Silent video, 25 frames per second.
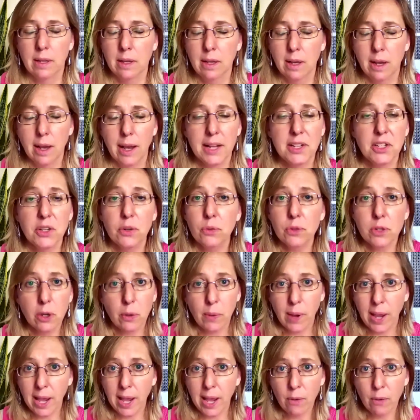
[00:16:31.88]
I don't know
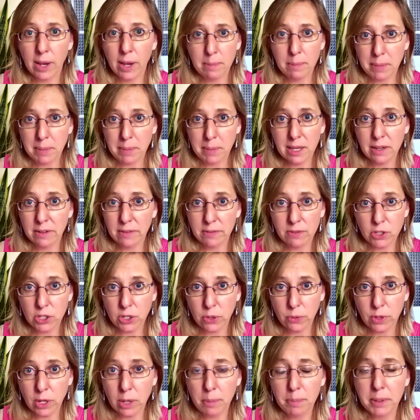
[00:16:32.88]
how I may have shown
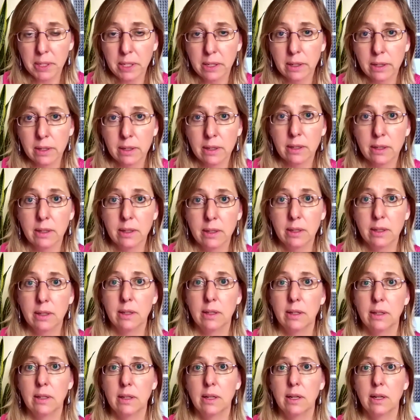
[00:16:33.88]
up here.
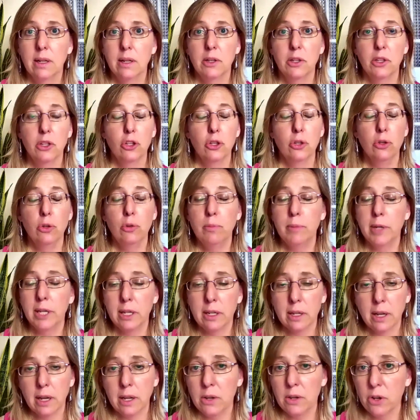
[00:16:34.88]
You may
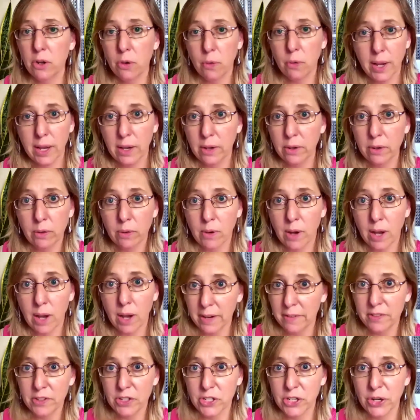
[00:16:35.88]
not know how I've
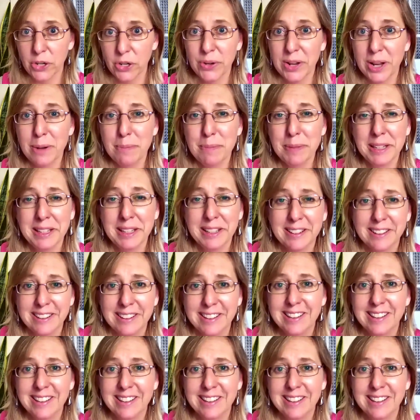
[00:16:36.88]
shown up here.